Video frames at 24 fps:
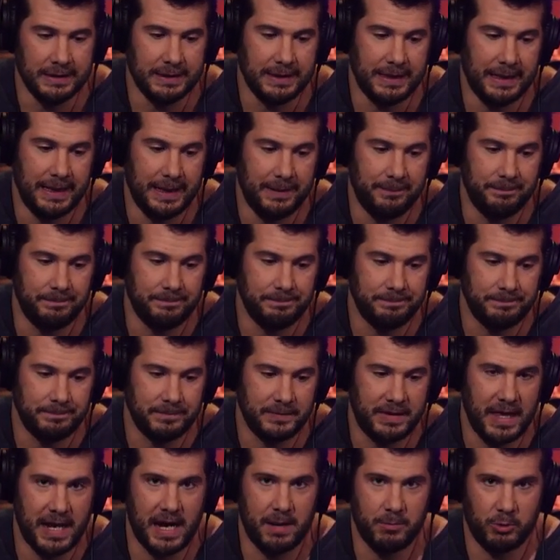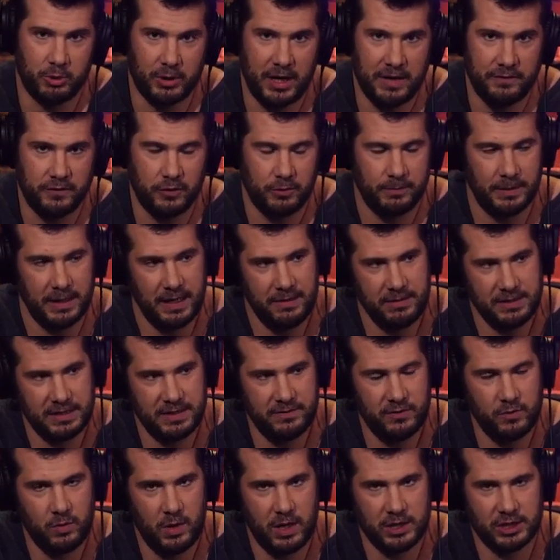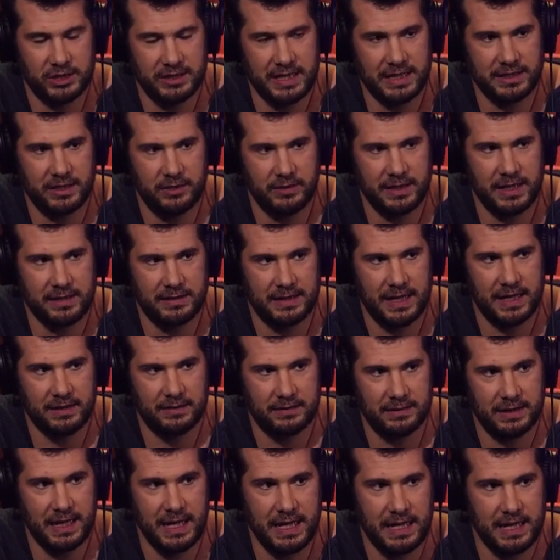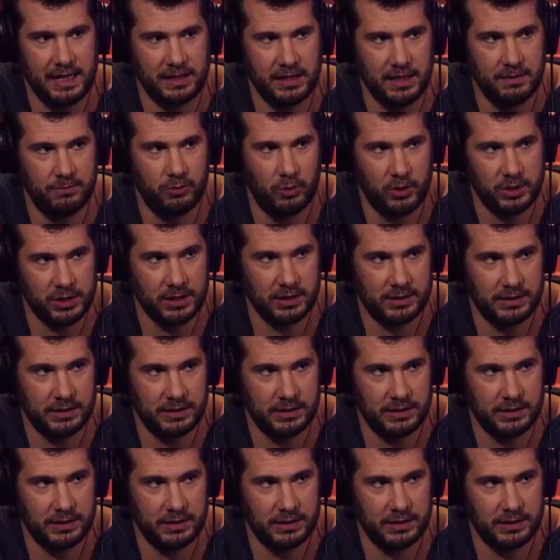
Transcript: then I'm grateful. But I was even watching that, you know, that lady at the abortion